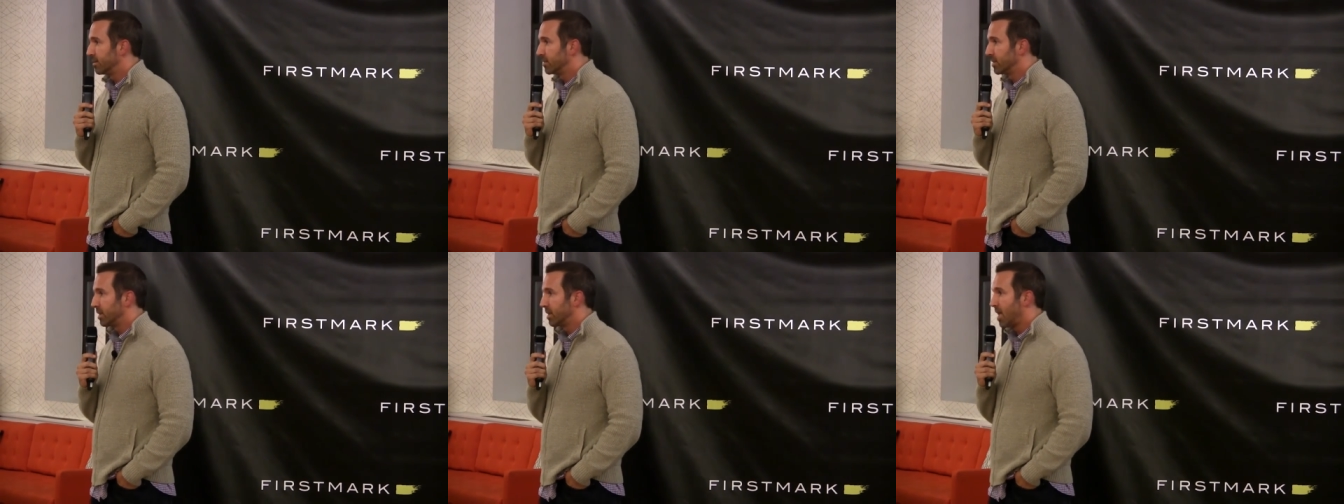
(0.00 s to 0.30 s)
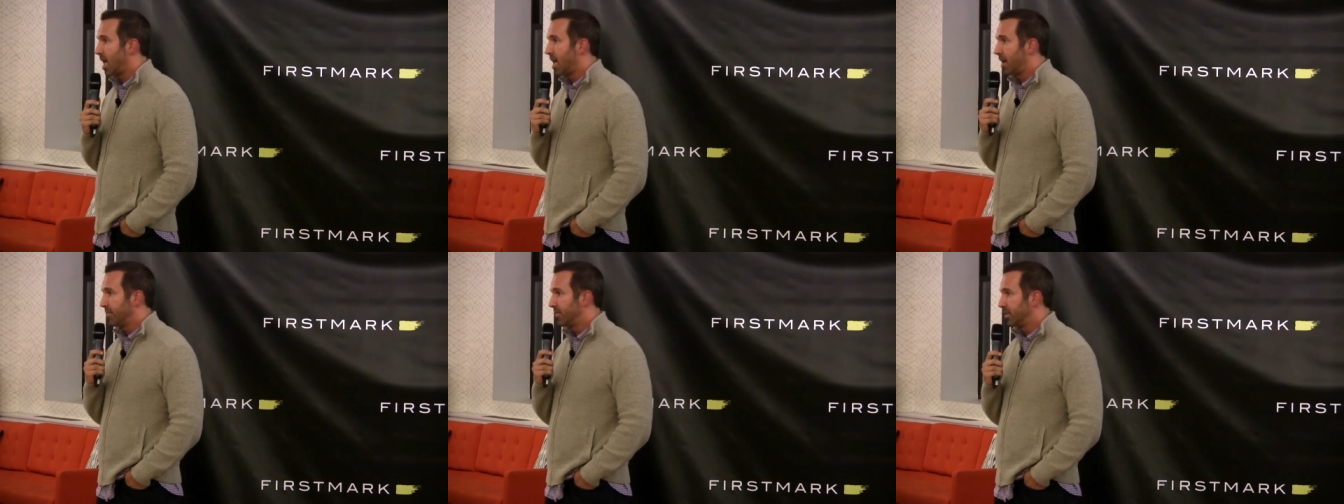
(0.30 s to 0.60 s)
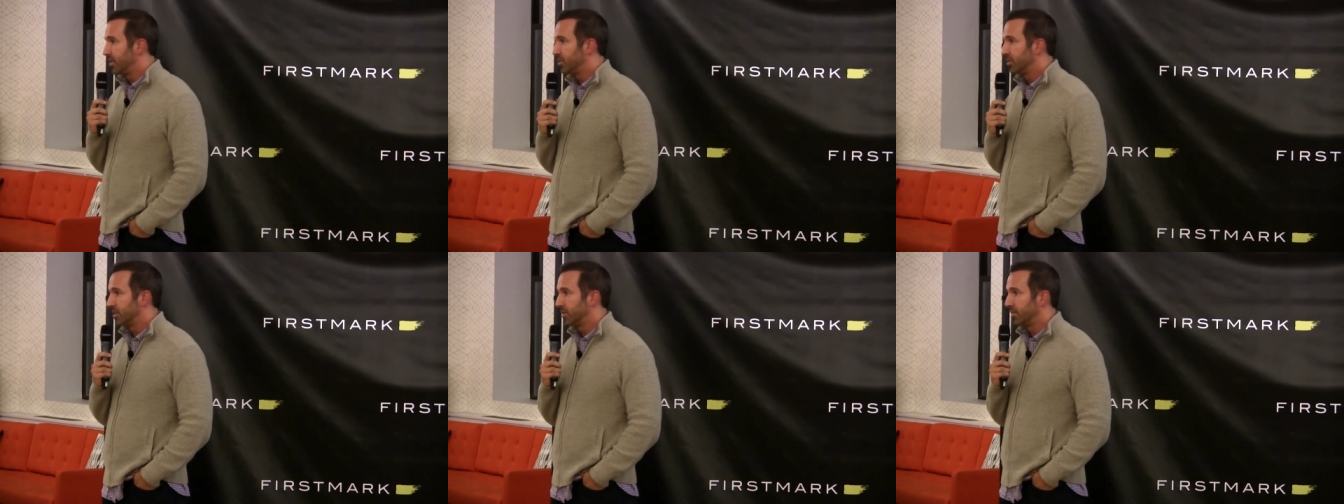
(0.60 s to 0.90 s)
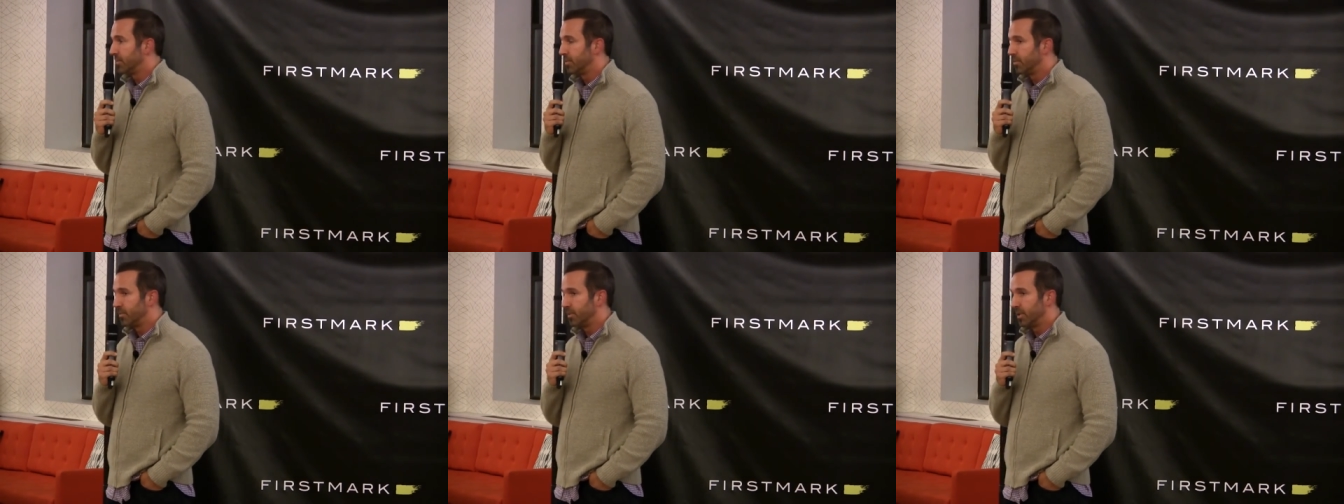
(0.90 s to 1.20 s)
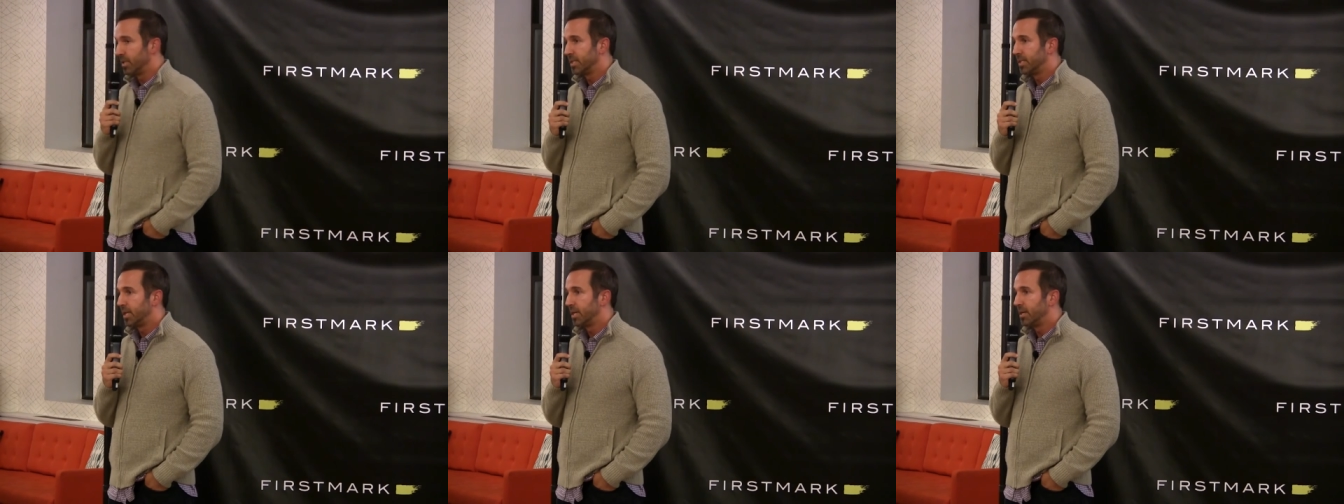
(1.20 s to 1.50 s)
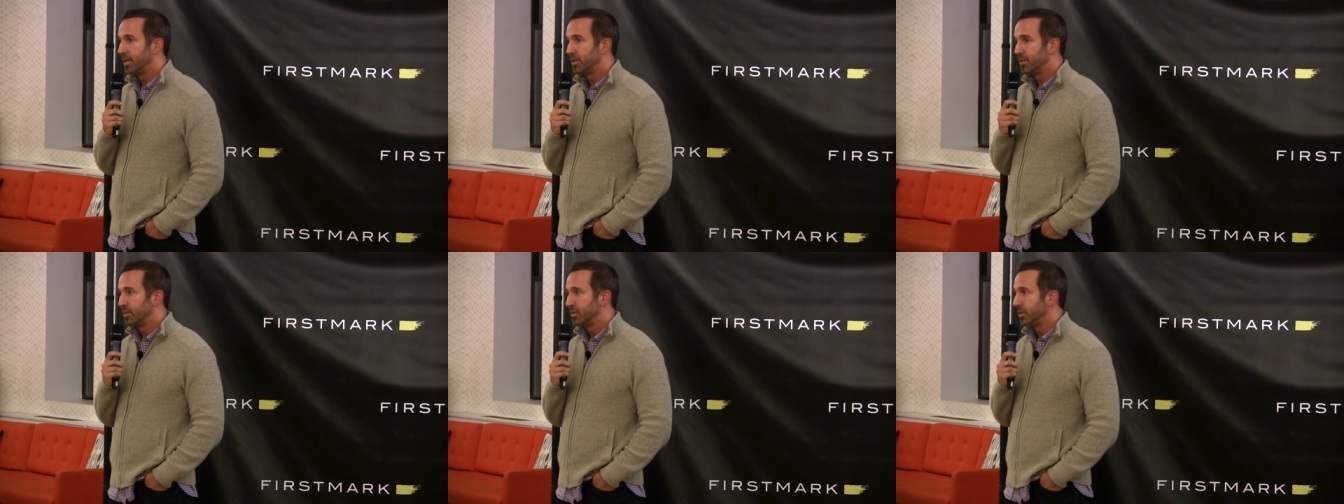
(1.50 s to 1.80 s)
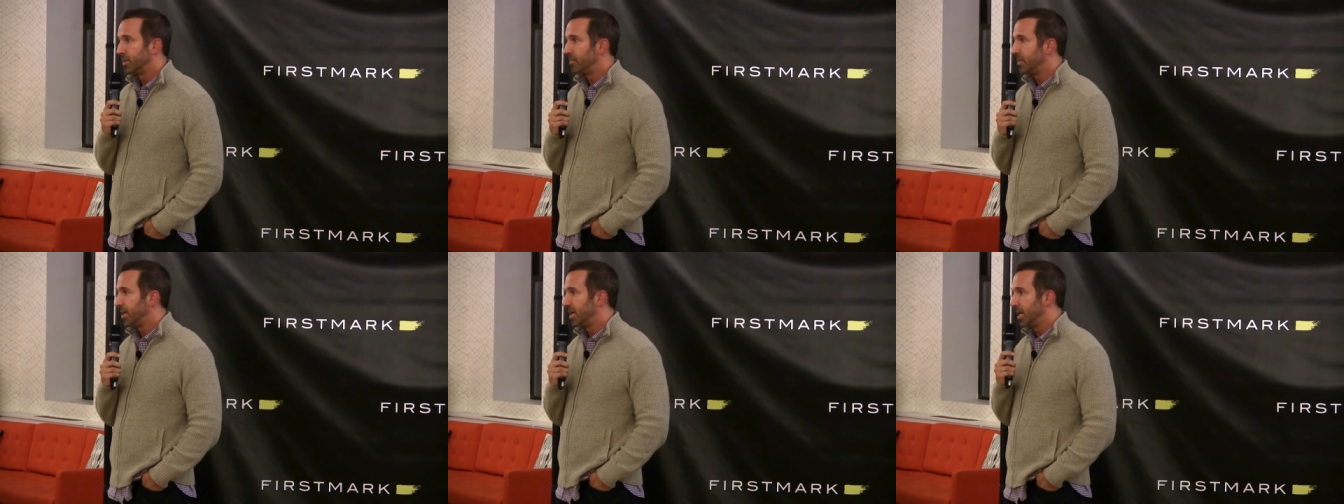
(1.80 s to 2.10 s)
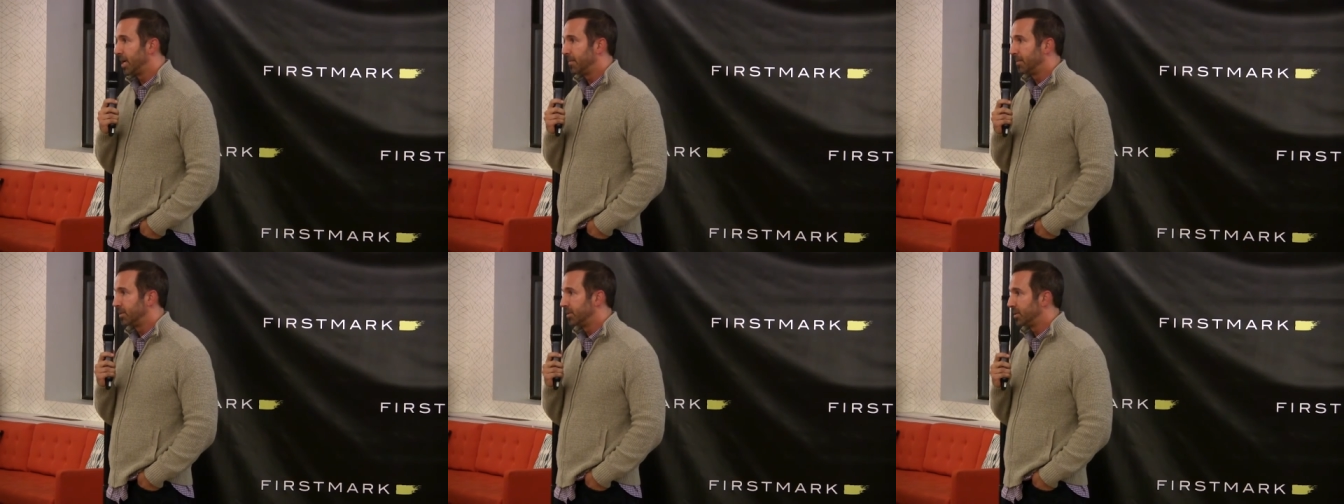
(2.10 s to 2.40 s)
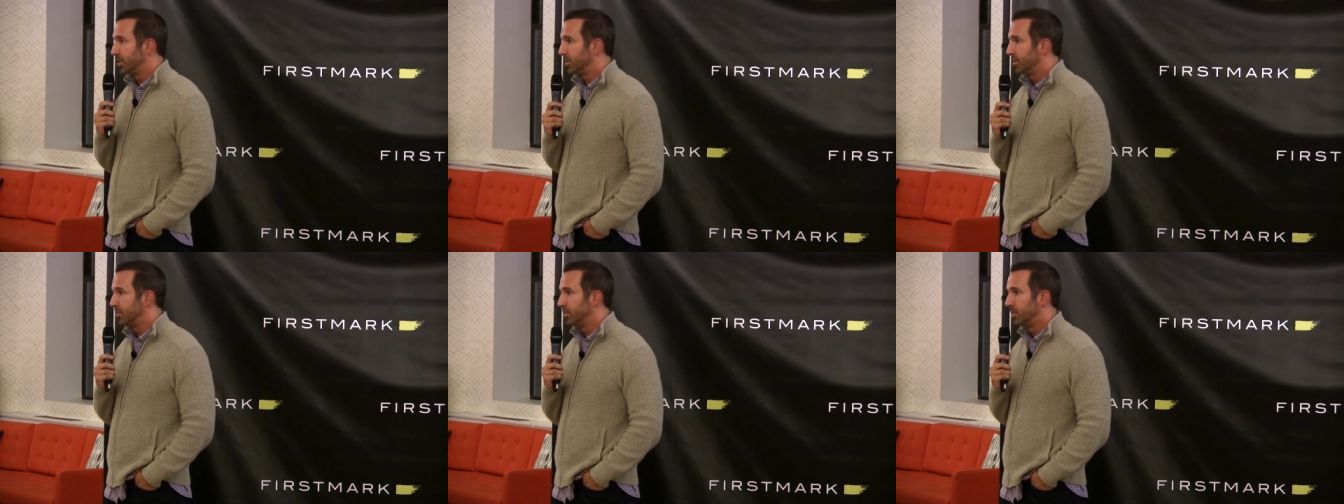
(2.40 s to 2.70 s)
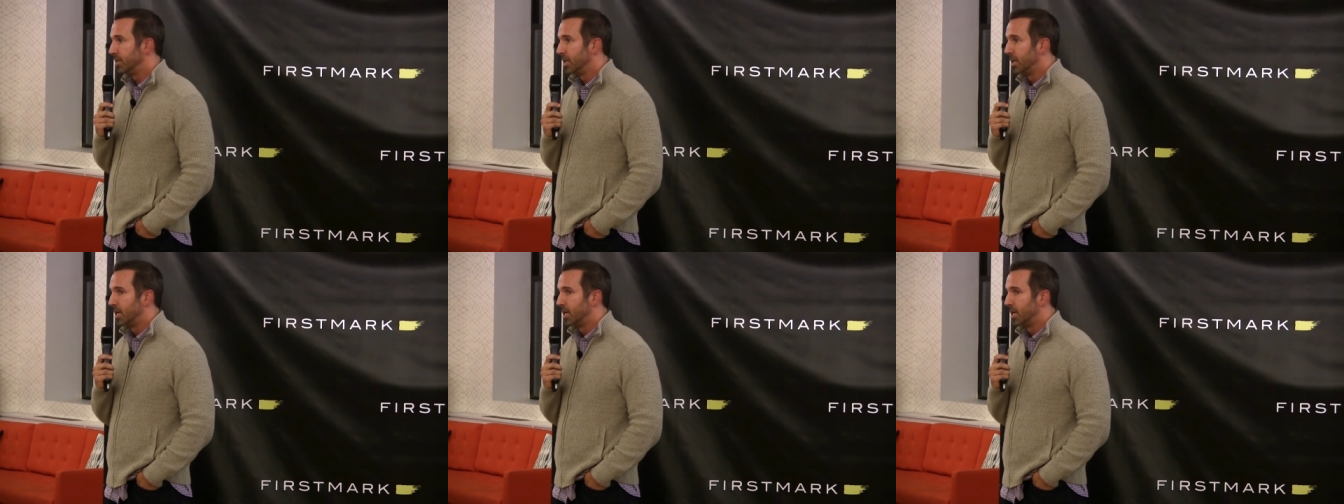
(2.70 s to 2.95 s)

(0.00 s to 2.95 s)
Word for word: There's a lot of interest from the real estate industry being able to